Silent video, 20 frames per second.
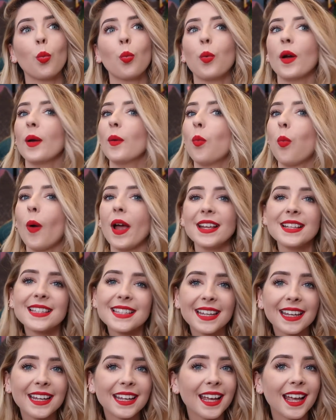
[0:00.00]
we're
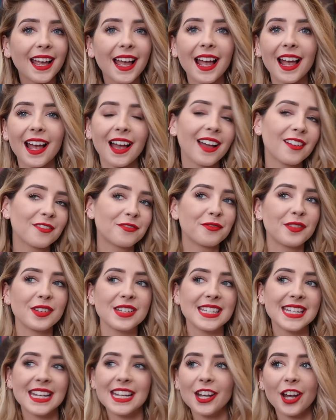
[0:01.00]
waiting for
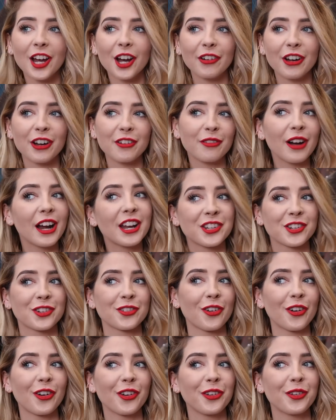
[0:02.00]
dinner in a
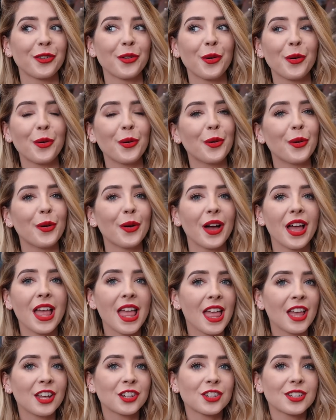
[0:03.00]
restaurant, or
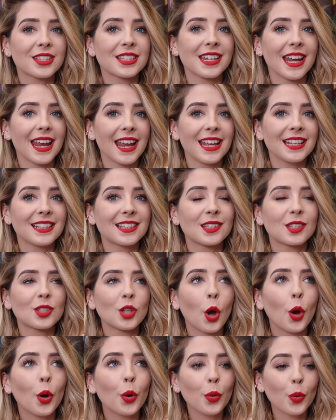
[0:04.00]
just, it's
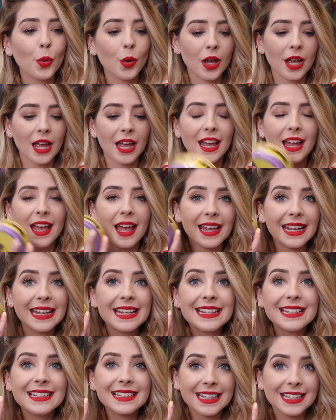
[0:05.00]
so
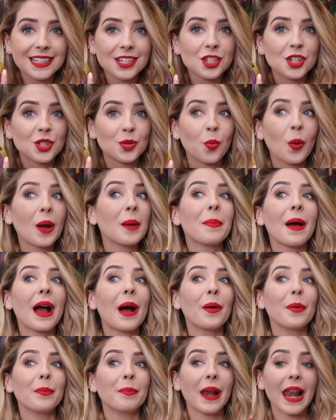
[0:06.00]
easy to just whip
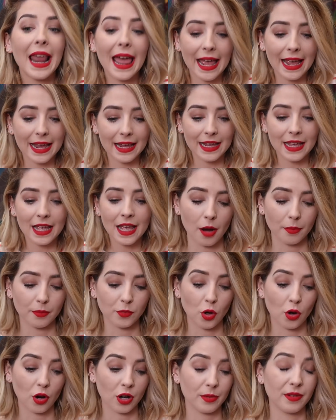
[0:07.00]
out and play.
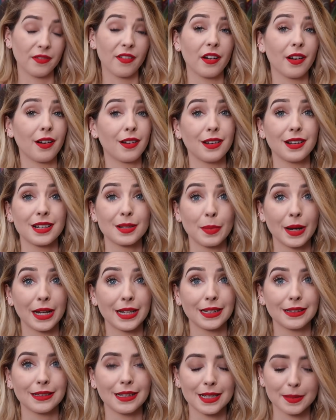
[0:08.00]
I'm not gonna be very good at
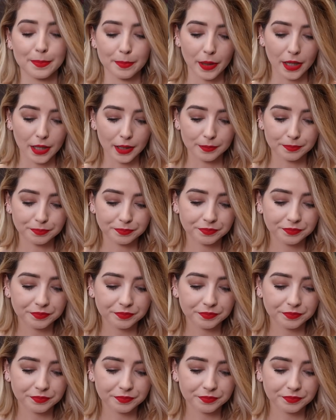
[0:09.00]
explaining this, but